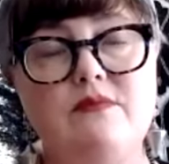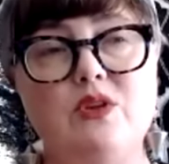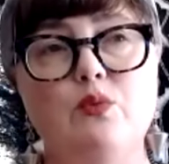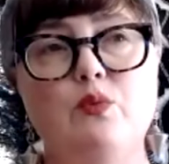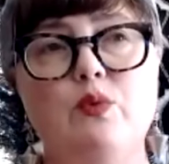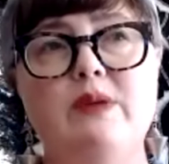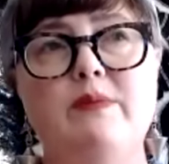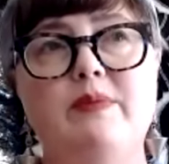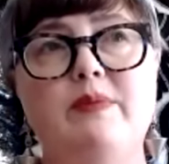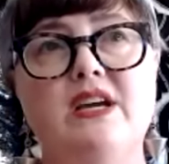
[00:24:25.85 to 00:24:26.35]

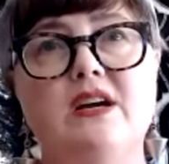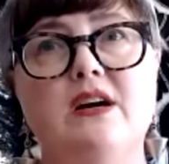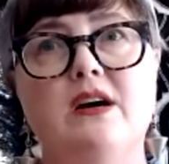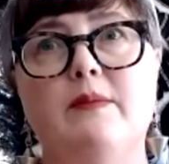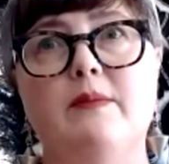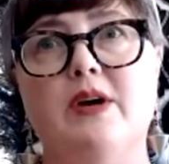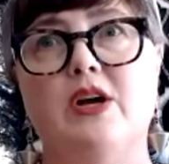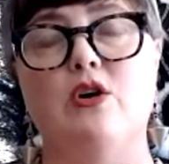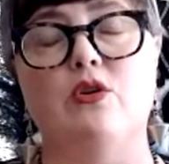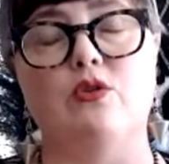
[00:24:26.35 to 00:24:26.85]
we
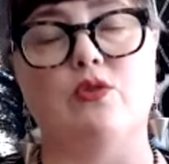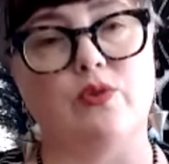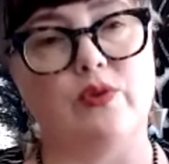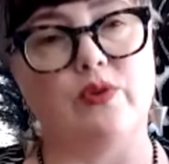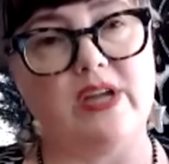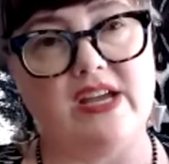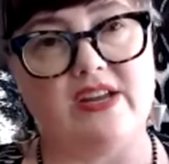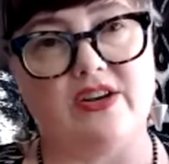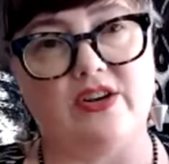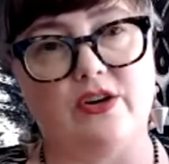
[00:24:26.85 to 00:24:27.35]
become a
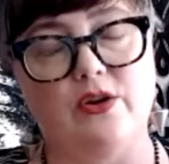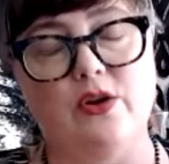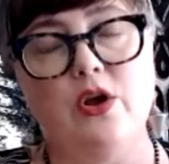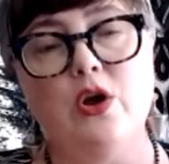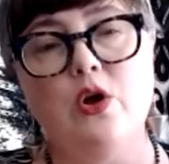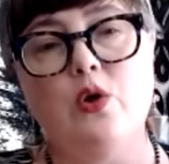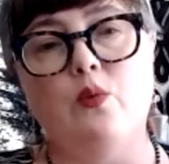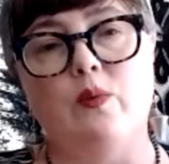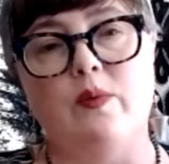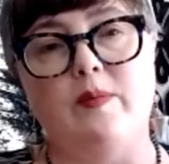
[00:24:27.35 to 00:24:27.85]
co-creator
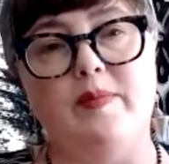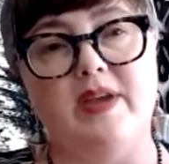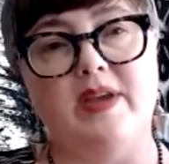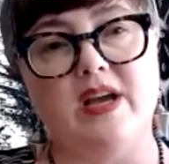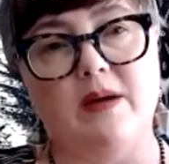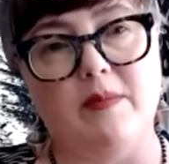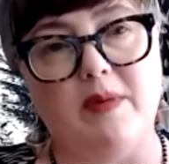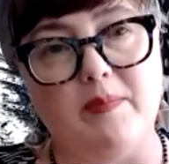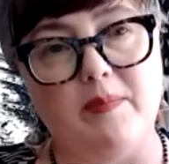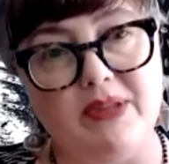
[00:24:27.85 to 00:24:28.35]
we
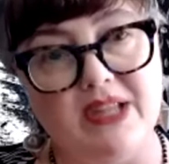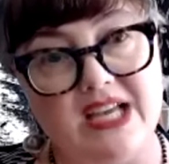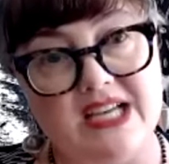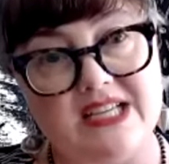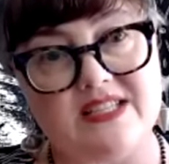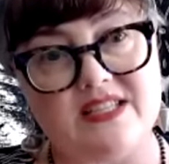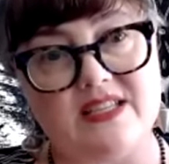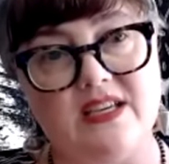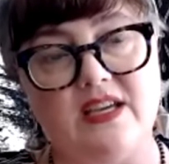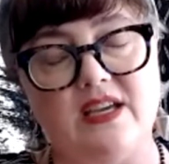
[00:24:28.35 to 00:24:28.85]
become a
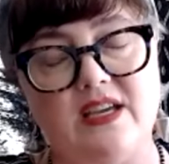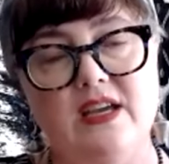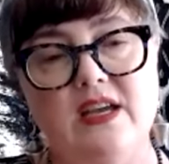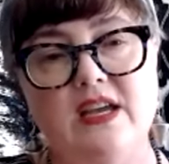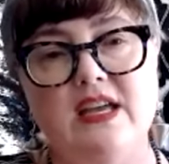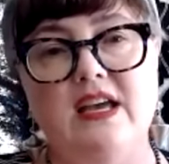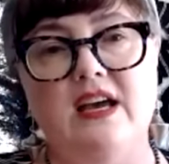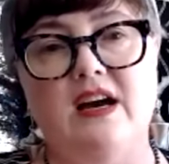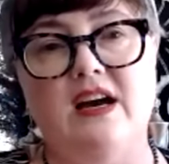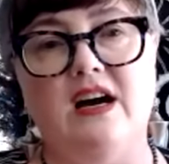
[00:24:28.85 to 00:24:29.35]
blessing
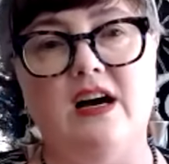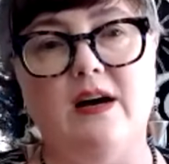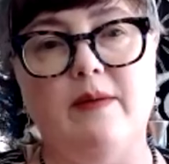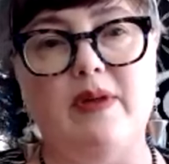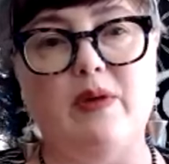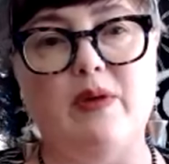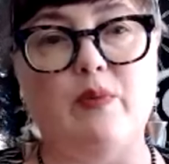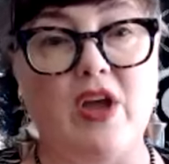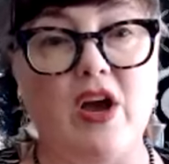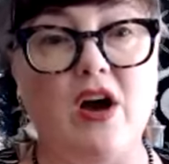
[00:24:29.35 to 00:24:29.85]
um,
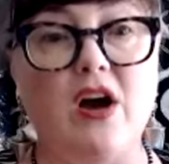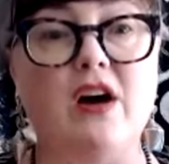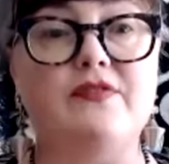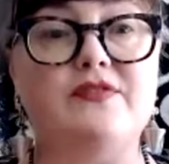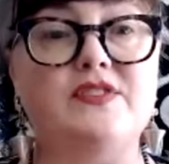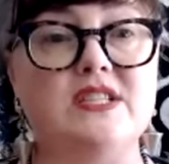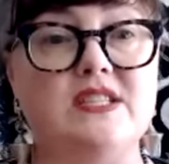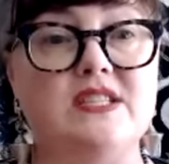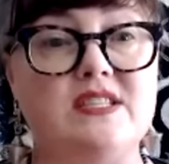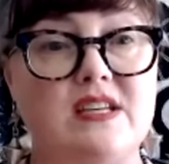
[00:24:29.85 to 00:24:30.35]
and we
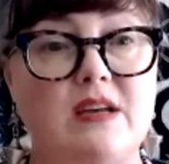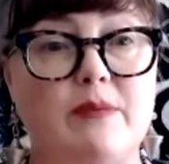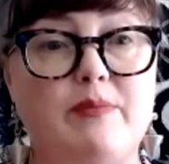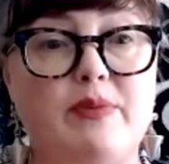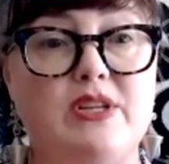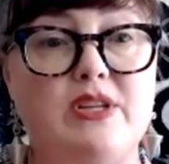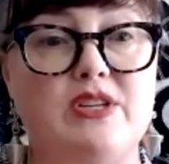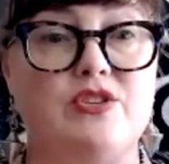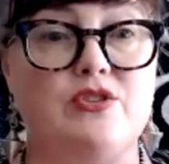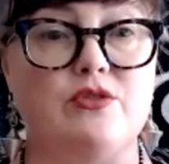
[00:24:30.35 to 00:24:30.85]
often step
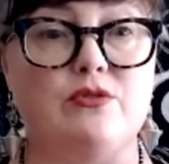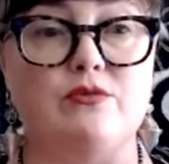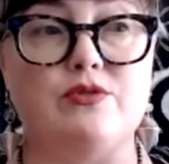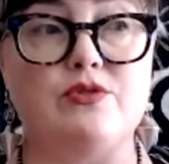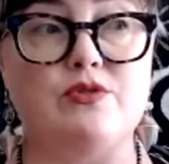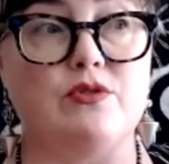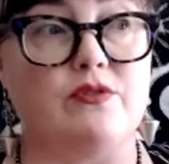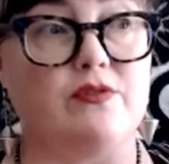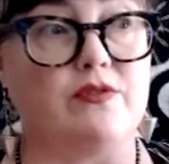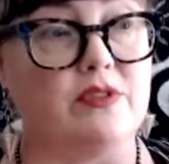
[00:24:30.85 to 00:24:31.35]
into
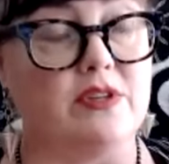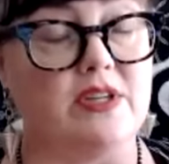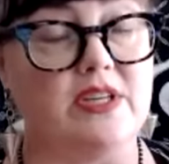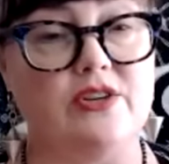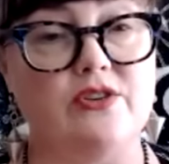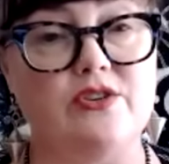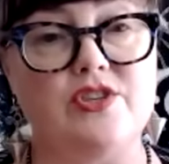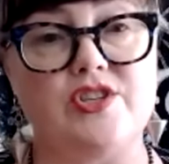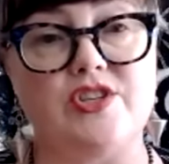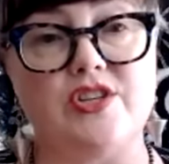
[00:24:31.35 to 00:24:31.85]
sort of
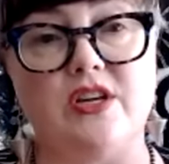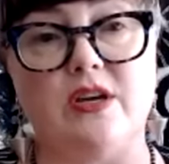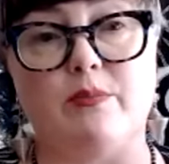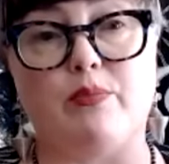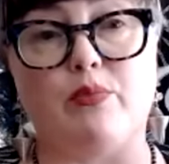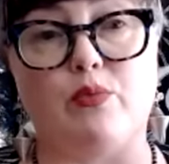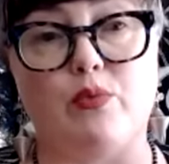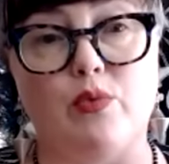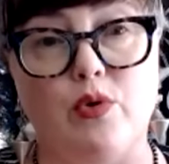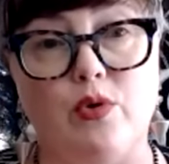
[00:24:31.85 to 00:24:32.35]
leadership
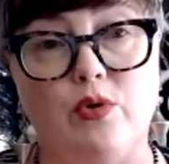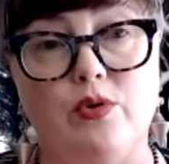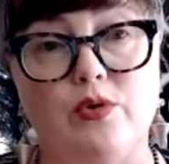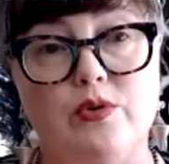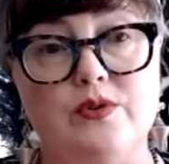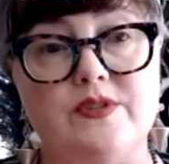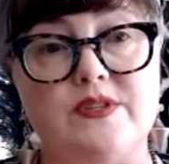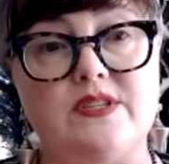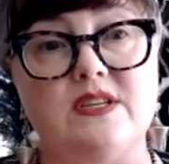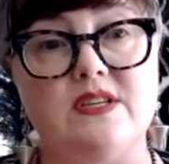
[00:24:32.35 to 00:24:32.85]

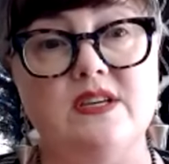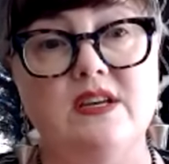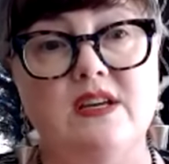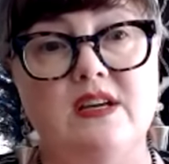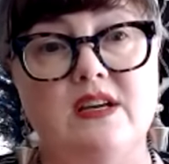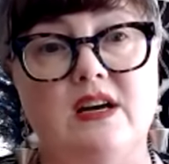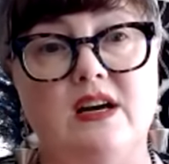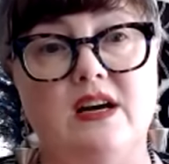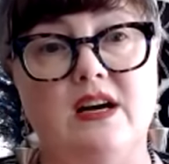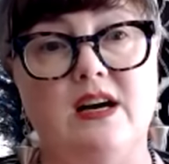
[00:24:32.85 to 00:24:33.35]
roles
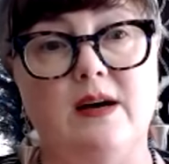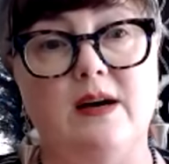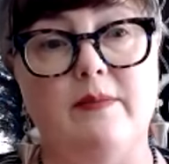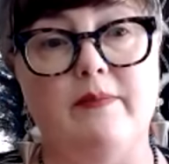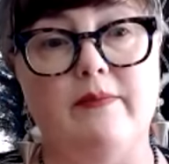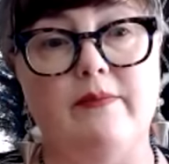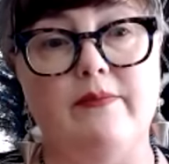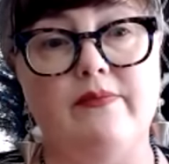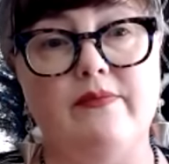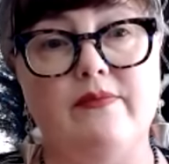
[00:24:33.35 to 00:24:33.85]

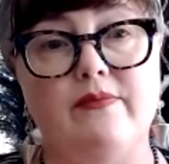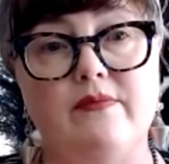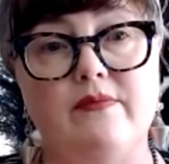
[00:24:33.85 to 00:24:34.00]
um,